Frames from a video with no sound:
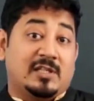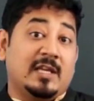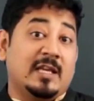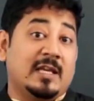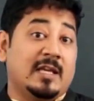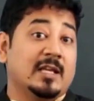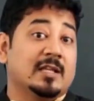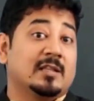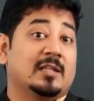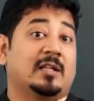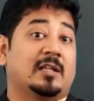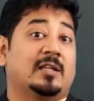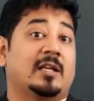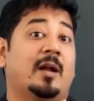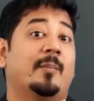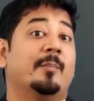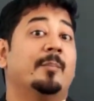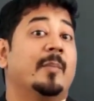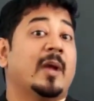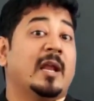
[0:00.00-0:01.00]
see that
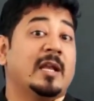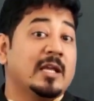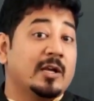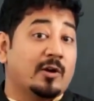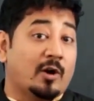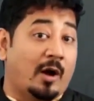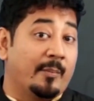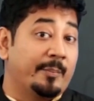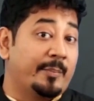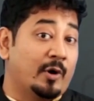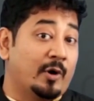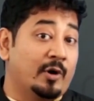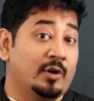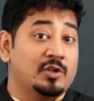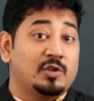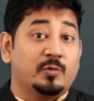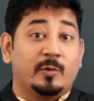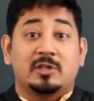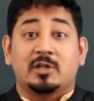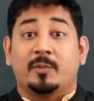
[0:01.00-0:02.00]
there are many
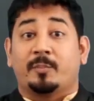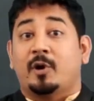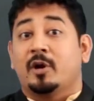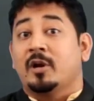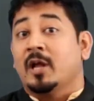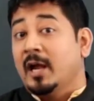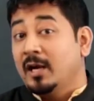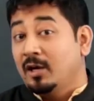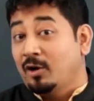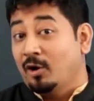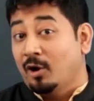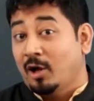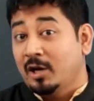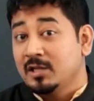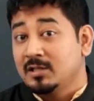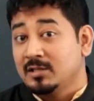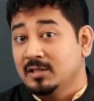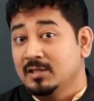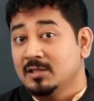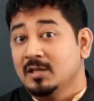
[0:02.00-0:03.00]
compounds which upon
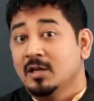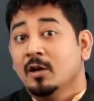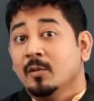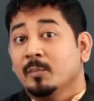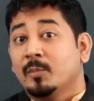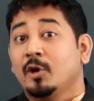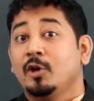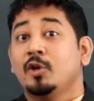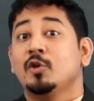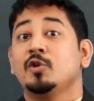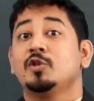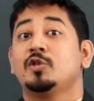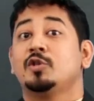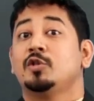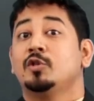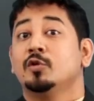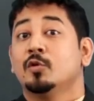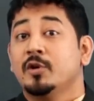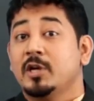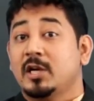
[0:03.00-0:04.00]
hydrolysis
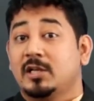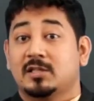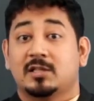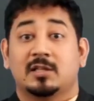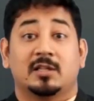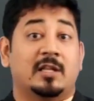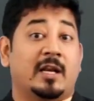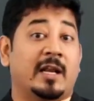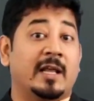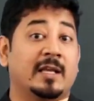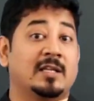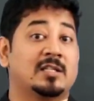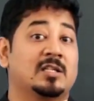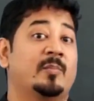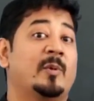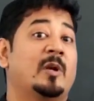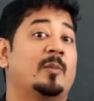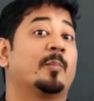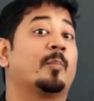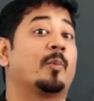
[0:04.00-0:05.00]
produce units that
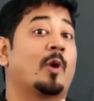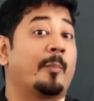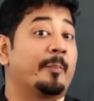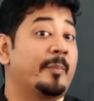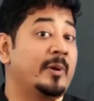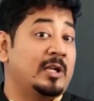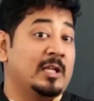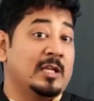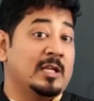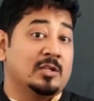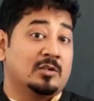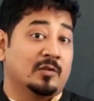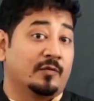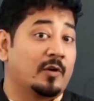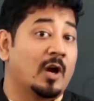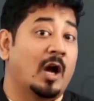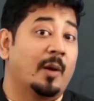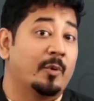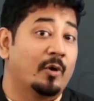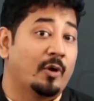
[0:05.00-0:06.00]
exhibit properties
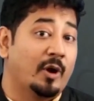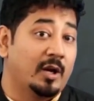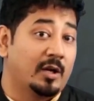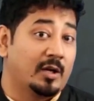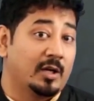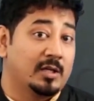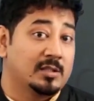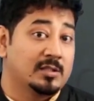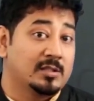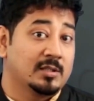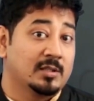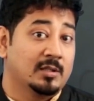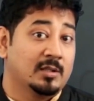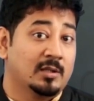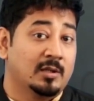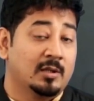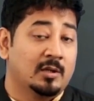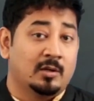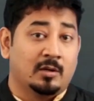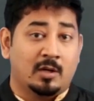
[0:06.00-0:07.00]
of carbohydrates.
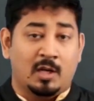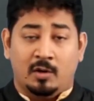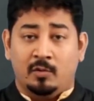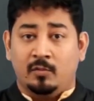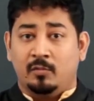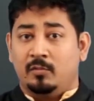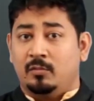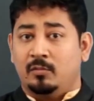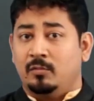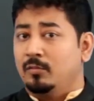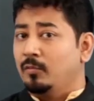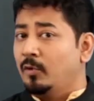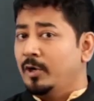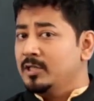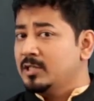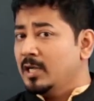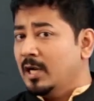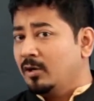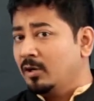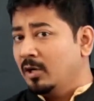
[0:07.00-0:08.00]
Now,
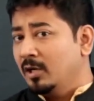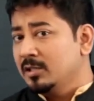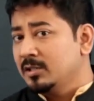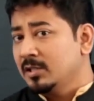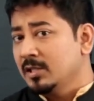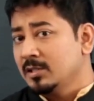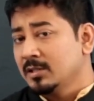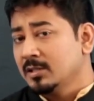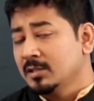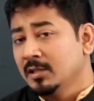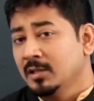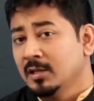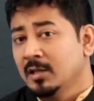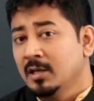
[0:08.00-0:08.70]
what is hydrolysis?